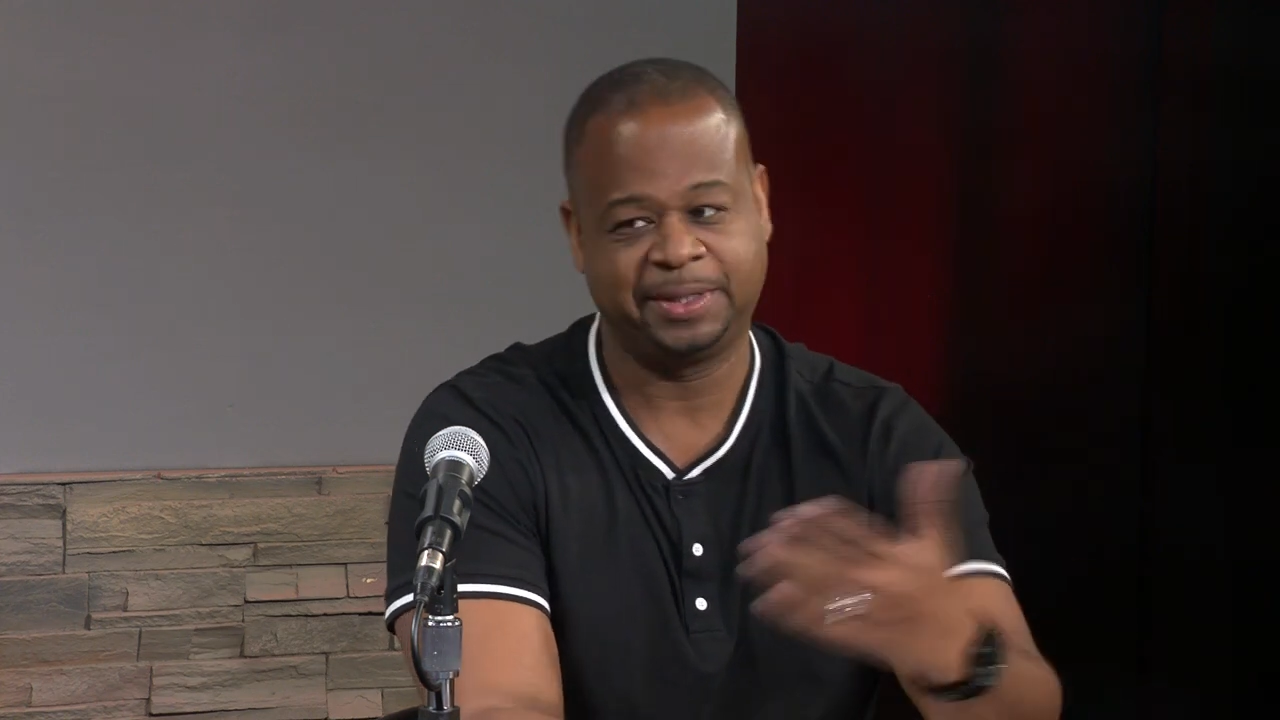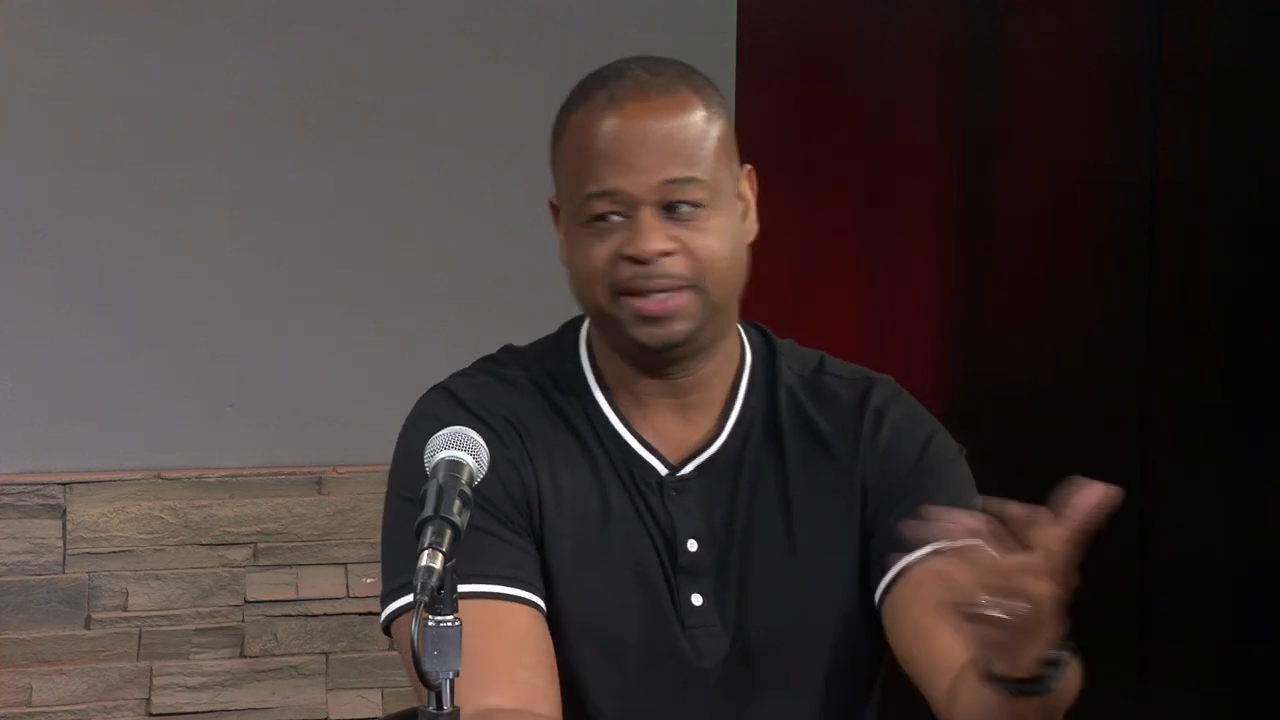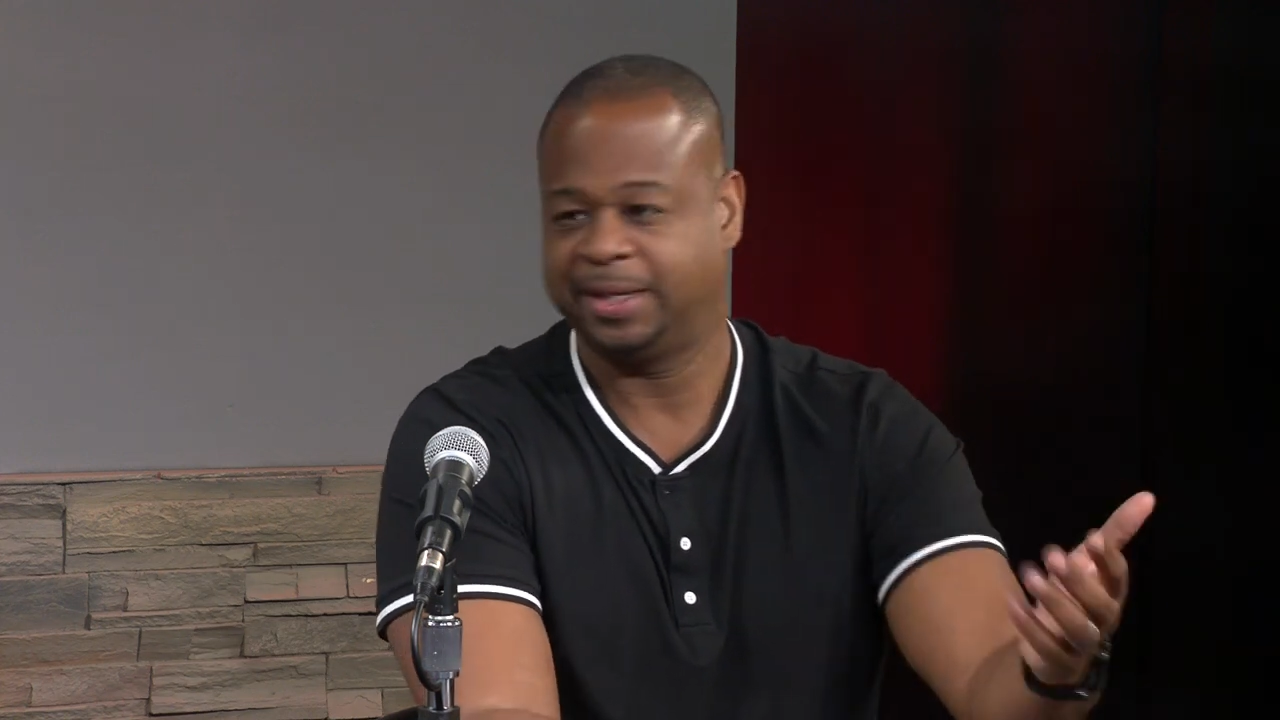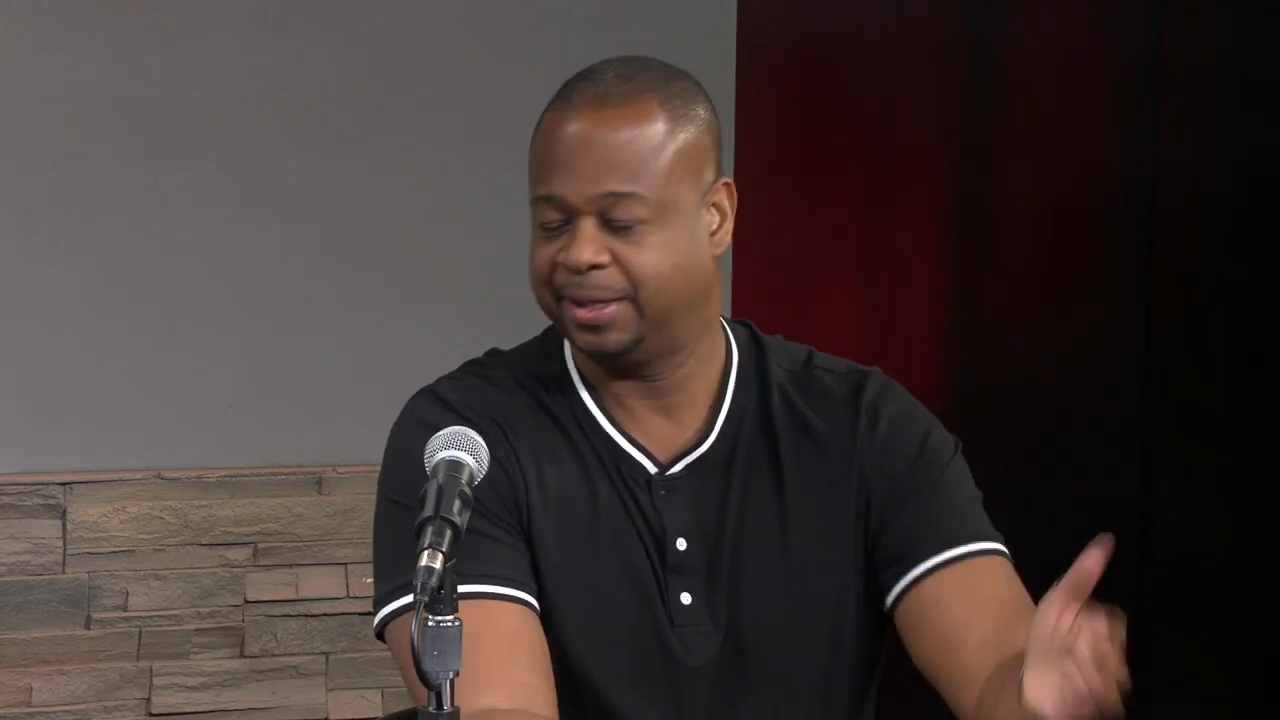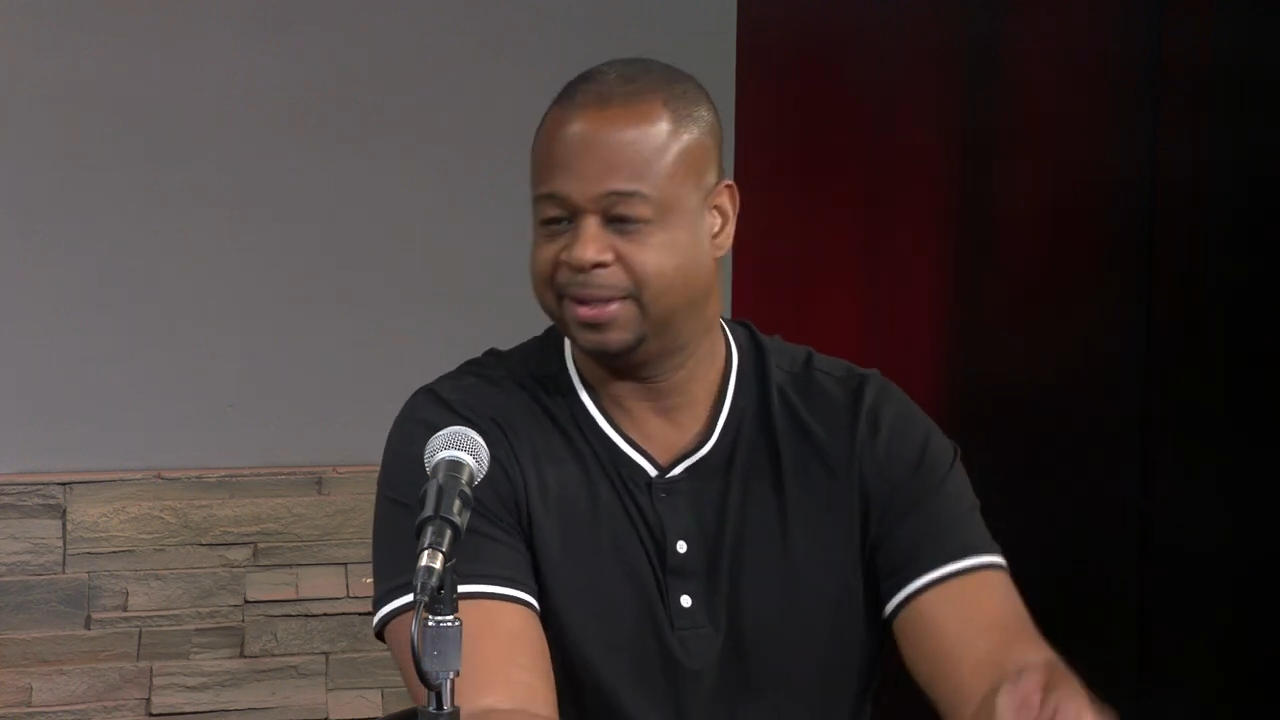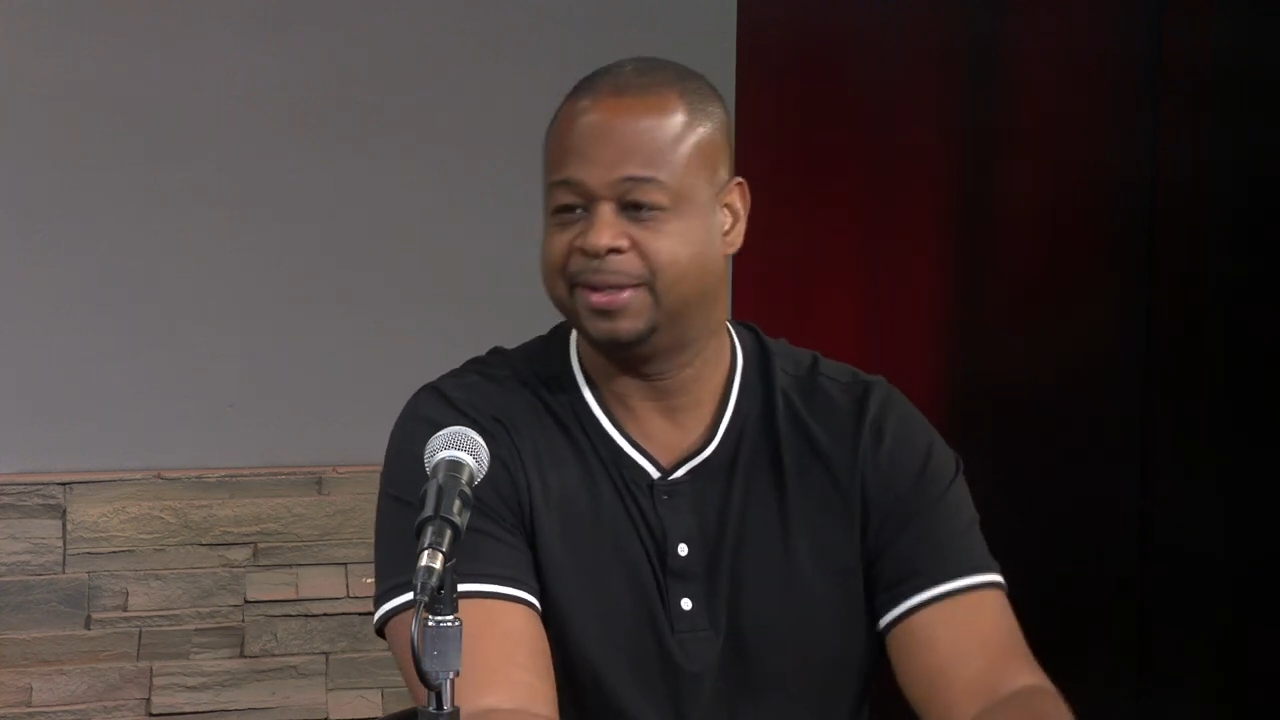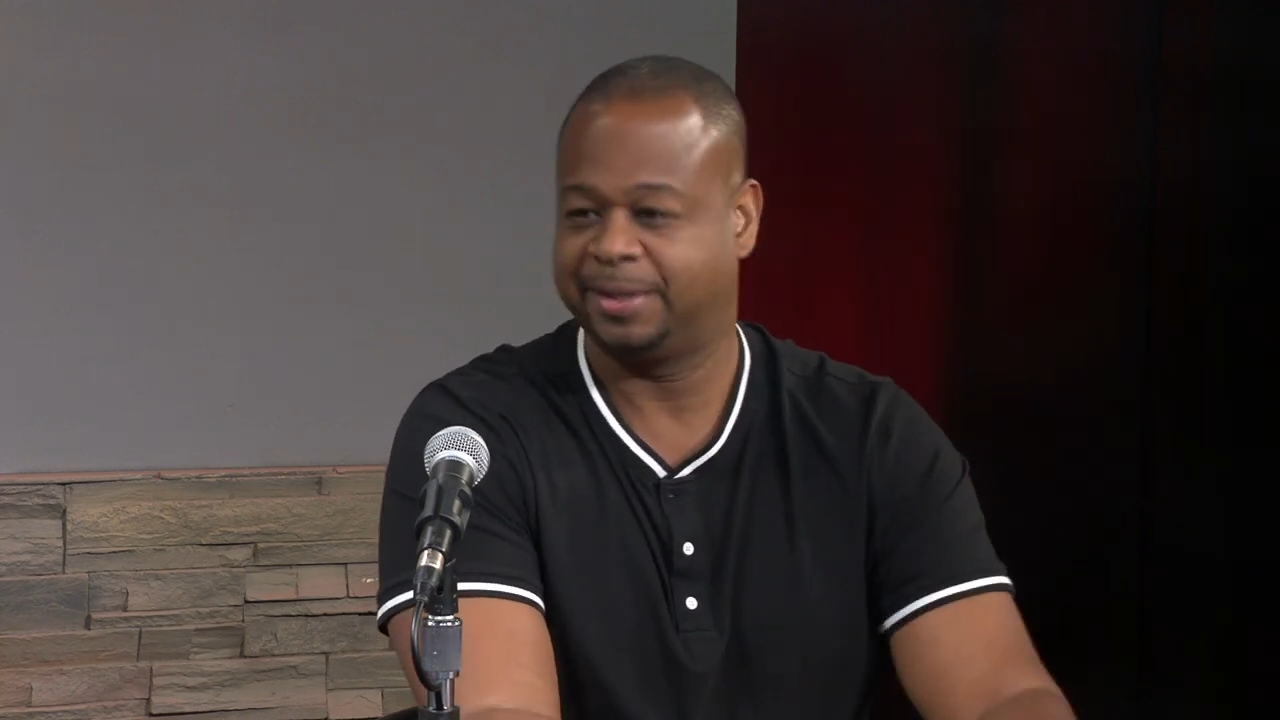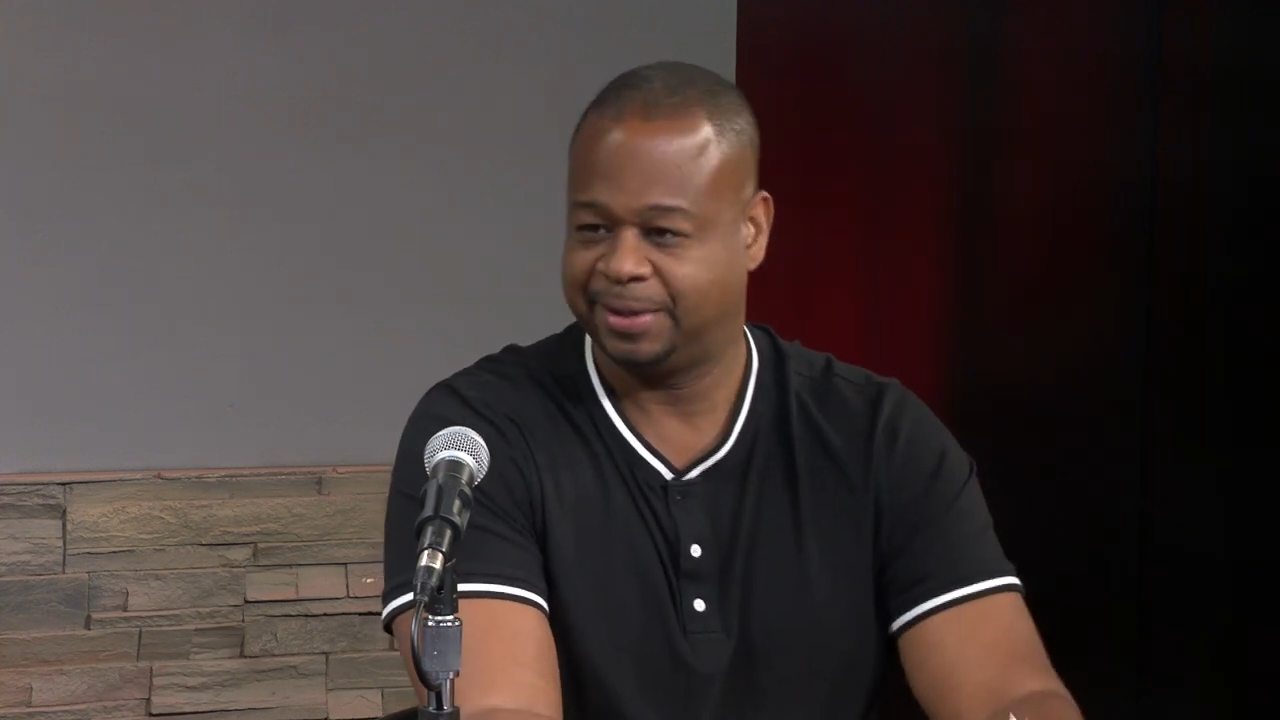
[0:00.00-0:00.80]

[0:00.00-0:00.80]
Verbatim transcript: just do